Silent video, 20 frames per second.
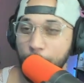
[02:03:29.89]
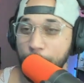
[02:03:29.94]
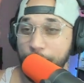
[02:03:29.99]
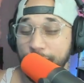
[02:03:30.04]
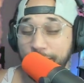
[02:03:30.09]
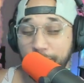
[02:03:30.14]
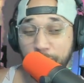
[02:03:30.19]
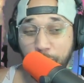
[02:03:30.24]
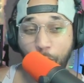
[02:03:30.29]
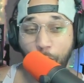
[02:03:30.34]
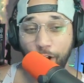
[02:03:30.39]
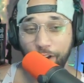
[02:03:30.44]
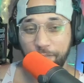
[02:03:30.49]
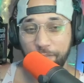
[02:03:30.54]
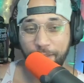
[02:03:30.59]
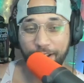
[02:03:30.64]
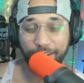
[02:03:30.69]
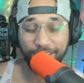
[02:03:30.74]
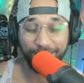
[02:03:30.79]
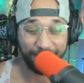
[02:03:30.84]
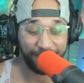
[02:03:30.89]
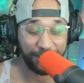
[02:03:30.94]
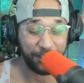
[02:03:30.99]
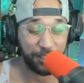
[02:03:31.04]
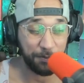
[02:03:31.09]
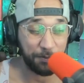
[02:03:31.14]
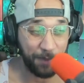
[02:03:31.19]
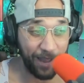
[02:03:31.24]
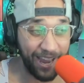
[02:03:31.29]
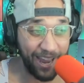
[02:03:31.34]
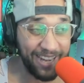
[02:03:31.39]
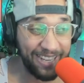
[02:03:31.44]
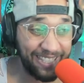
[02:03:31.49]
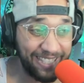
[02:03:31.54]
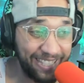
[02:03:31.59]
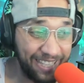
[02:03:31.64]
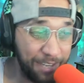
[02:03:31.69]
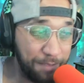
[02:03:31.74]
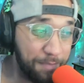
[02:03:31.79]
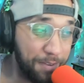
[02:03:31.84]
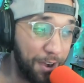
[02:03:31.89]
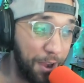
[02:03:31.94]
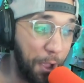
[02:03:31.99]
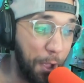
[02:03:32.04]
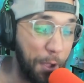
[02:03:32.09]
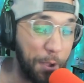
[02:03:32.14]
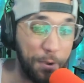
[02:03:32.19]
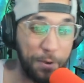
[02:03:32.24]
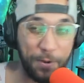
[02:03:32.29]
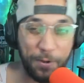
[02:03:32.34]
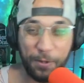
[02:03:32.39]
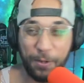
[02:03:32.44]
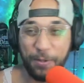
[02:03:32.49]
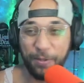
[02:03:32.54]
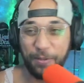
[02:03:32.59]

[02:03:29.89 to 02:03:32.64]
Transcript: this watermelon's spicy, bro.